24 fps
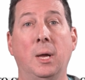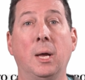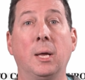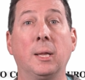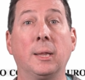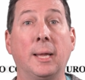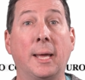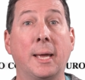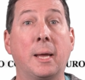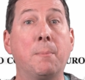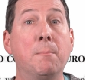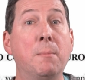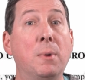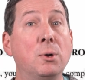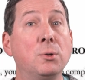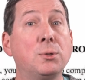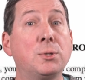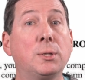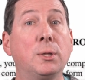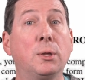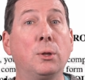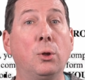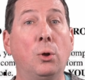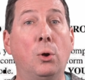Like
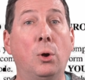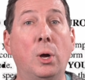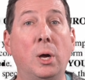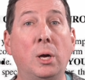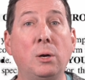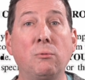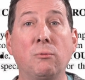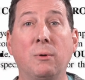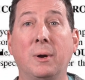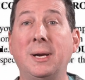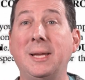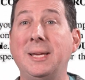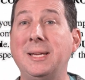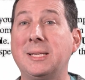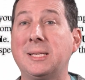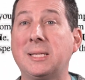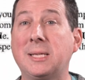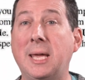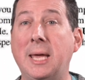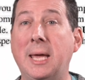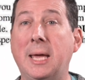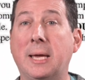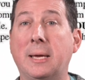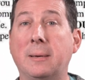most long-running
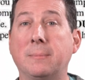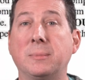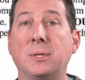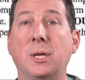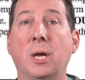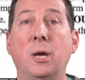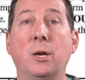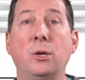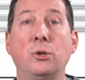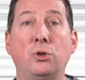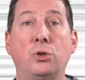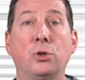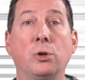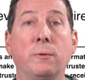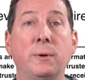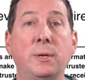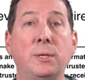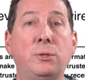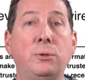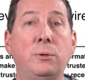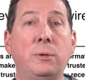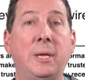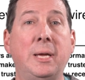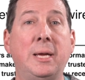scams, jury
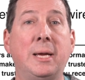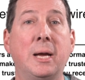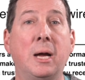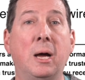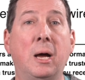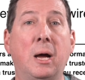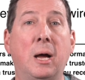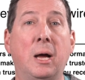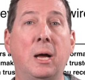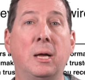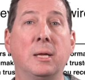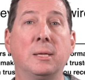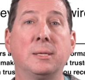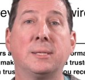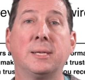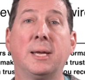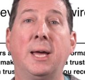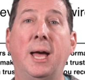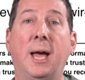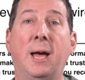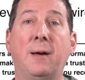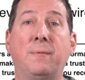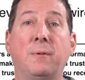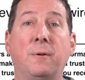duty cons
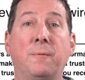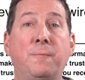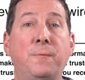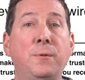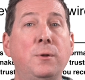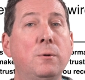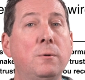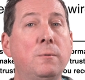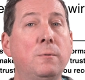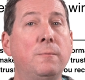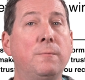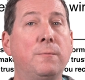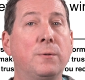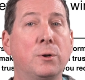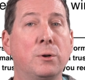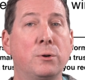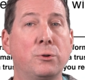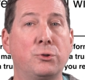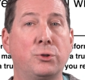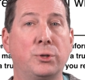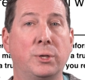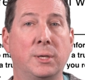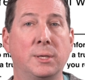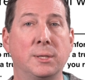have a few
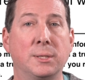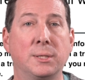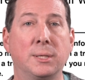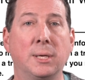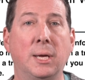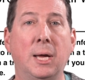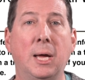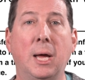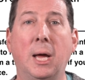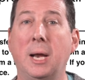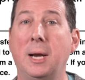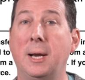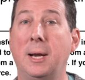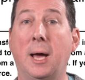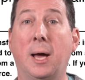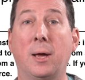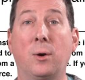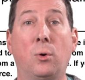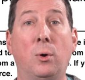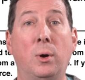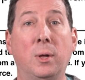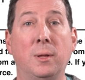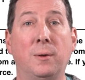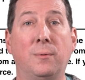versions, not
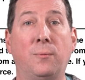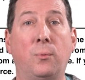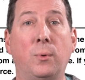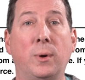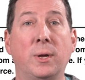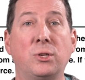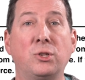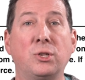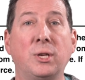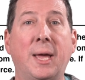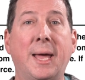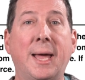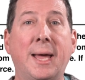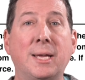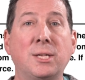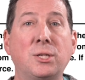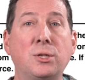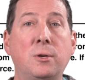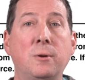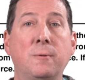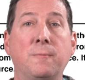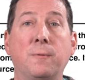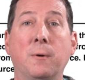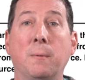all of which
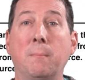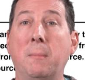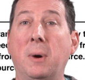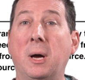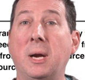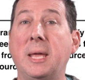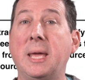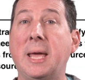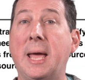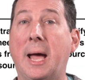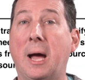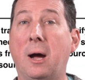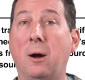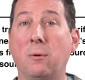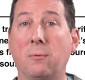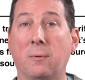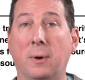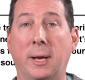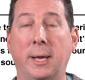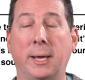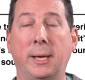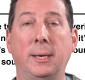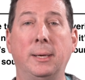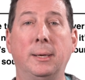ask you for money
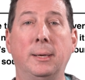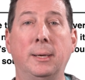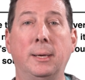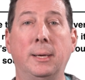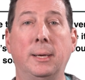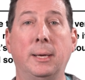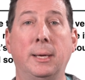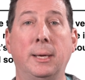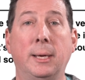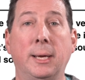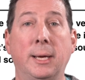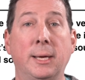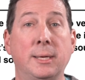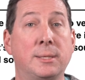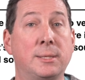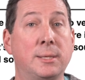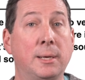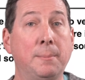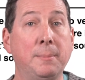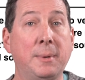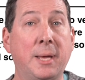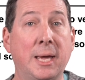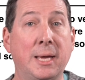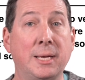outright. In
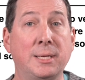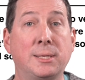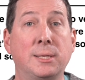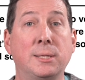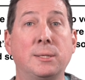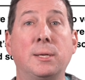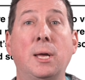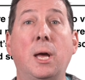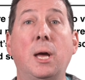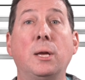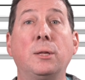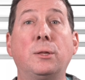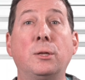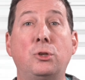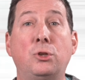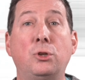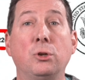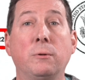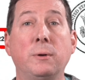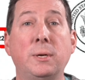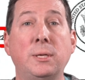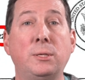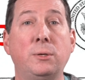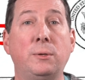some cases, the
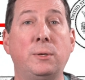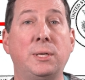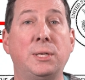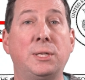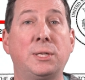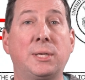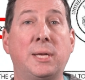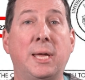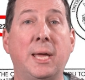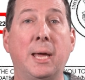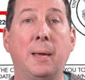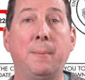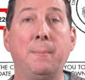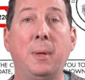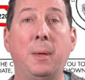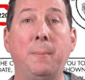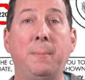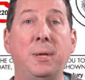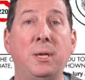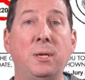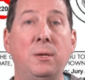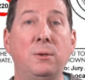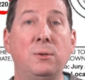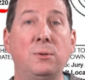jury duty scam may
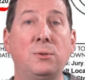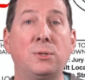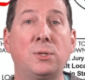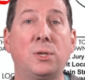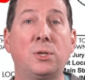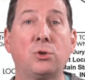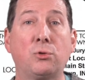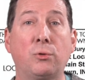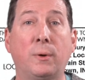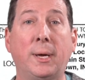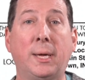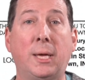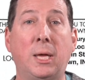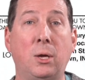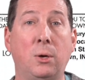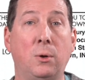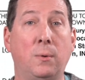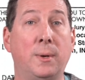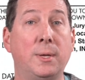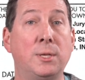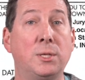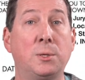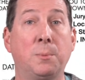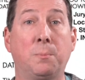be used to trick you
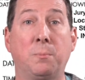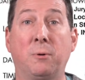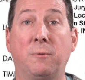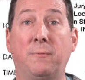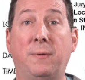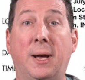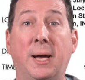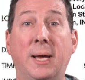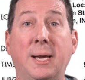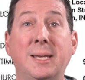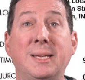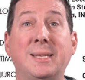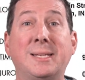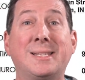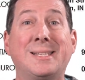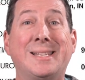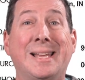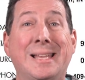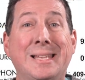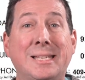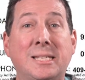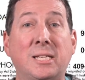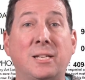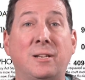into providing
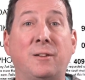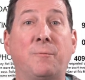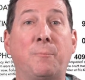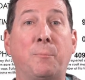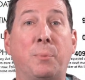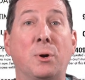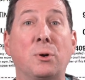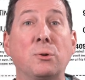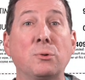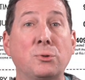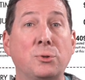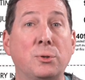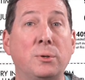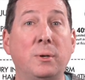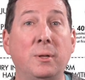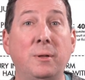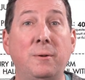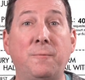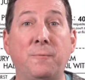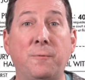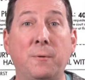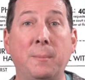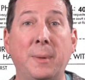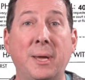sensitive personal
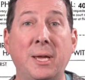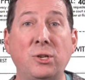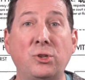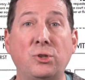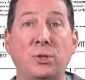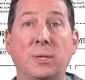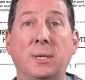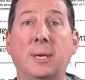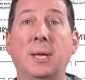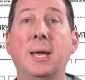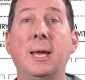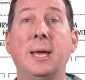information